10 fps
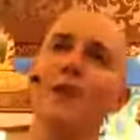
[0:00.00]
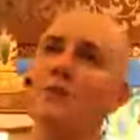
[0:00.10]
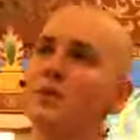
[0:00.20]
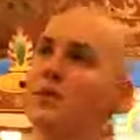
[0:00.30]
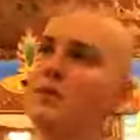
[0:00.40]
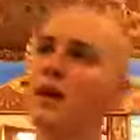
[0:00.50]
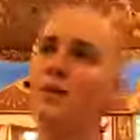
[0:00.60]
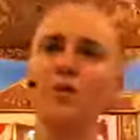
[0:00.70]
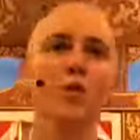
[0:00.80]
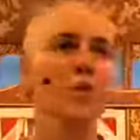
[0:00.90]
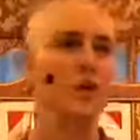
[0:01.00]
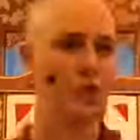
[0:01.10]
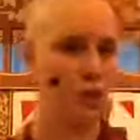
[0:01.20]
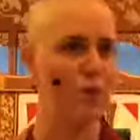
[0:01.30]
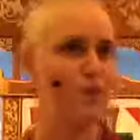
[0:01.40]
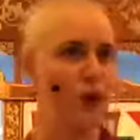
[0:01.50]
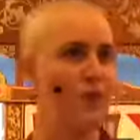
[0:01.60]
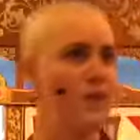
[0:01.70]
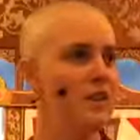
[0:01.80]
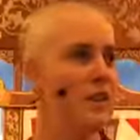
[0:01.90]
Sometimes when we don't
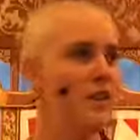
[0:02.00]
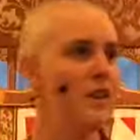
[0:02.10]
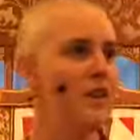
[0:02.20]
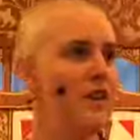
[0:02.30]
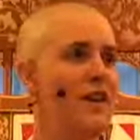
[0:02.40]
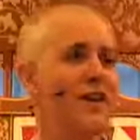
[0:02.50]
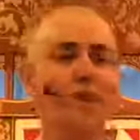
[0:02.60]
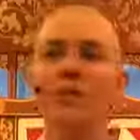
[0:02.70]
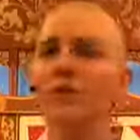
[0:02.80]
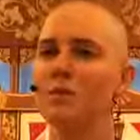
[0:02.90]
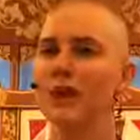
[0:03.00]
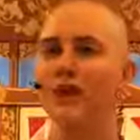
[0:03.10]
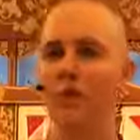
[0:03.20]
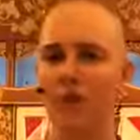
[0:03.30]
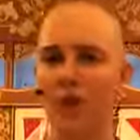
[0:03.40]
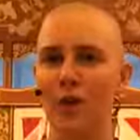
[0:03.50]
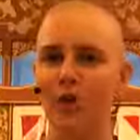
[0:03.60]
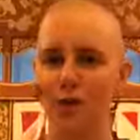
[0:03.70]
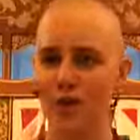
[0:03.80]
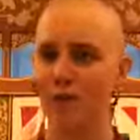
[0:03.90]
practice, it's almost because we know
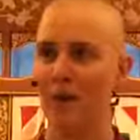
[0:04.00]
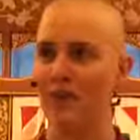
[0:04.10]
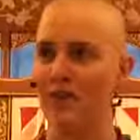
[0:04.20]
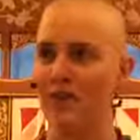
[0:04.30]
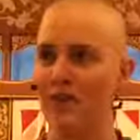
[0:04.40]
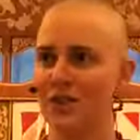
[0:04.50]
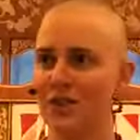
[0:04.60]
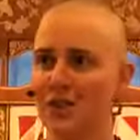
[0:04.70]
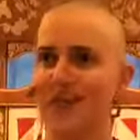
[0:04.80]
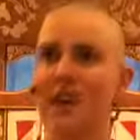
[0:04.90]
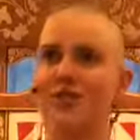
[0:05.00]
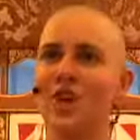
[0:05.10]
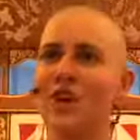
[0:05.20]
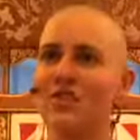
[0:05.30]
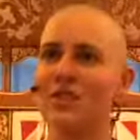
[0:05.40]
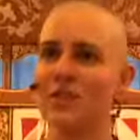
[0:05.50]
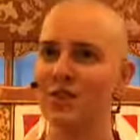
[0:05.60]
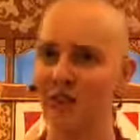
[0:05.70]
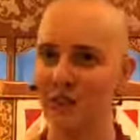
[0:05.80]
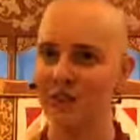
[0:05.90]
too much and it's hard to
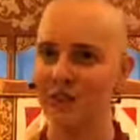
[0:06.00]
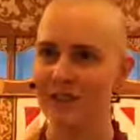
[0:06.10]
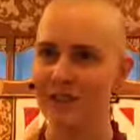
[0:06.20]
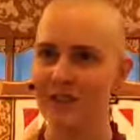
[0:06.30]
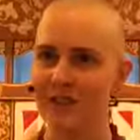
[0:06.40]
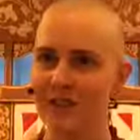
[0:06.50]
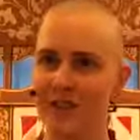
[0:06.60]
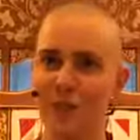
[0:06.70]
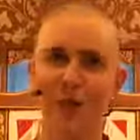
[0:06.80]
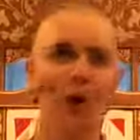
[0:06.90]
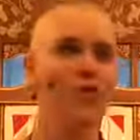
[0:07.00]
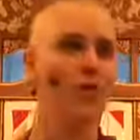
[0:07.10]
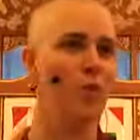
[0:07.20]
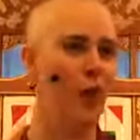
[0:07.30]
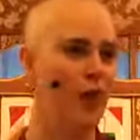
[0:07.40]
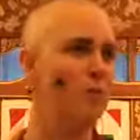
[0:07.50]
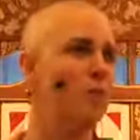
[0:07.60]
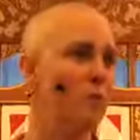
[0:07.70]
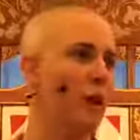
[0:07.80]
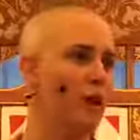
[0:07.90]
start, because we're
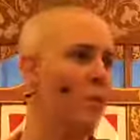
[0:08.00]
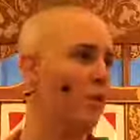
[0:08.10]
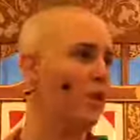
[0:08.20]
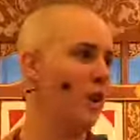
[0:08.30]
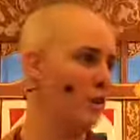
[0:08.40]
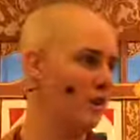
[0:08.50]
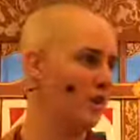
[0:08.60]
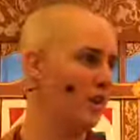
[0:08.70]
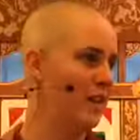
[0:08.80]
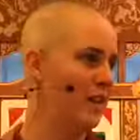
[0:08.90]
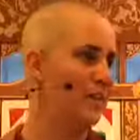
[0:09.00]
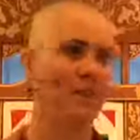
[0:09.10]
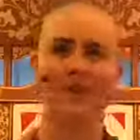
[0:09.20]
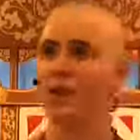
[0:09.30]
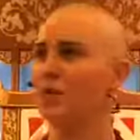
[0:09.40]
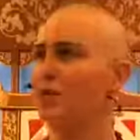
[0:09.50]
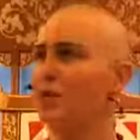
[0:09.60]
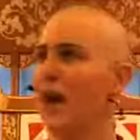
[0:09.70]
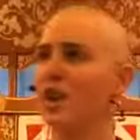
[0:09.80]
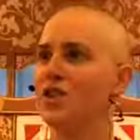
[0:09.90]
overwhelmed by what we know intellectually. Then when we
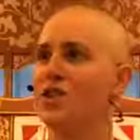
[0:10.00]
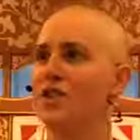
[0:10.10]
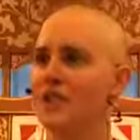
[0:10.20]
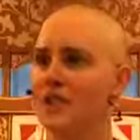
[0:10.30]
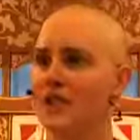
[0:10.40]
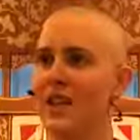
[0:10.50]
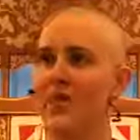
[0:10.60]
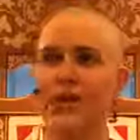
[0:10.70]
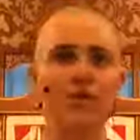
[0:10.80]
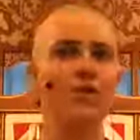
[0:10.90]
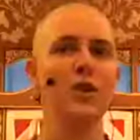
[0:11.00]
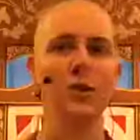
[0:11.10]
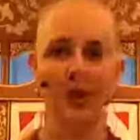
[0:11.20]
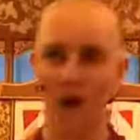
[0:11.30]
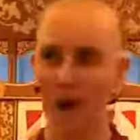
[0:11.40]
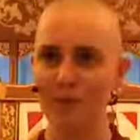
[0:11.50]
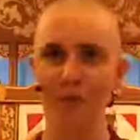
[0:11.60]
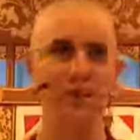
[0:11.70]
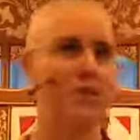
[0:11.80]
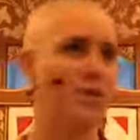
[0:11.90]
actually sit down, there's so many
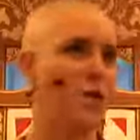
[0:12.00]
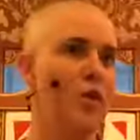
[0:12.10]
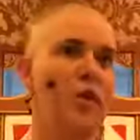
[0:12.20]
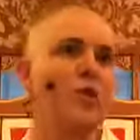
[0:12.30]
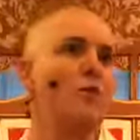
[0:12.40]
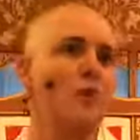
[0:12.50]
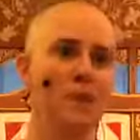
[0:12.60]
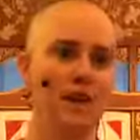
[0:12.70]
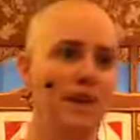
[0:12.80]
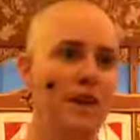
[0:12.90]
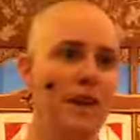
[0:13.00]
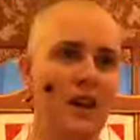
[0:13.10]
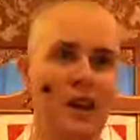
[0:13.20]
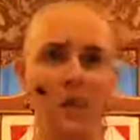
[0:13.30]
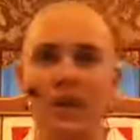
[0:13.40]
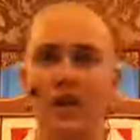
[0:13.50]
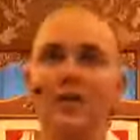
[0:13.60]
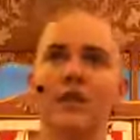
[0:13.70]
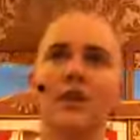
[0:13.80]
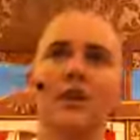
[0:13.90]
options of what we could be meditating on. We're kind of
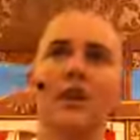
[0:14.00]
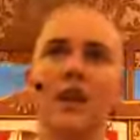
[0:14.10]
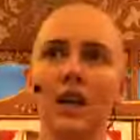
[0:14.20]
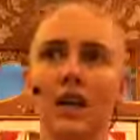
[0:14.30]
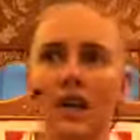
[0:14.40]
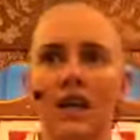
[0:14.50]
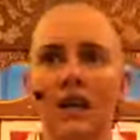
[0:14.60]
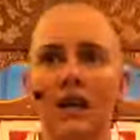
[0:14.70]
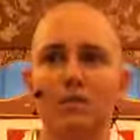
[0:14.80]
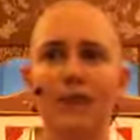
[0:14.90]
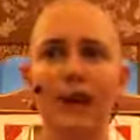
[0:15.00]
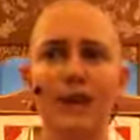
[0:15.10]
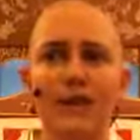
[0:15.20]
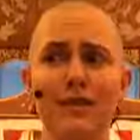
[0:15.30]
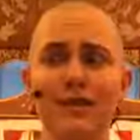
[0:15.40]
like, breath?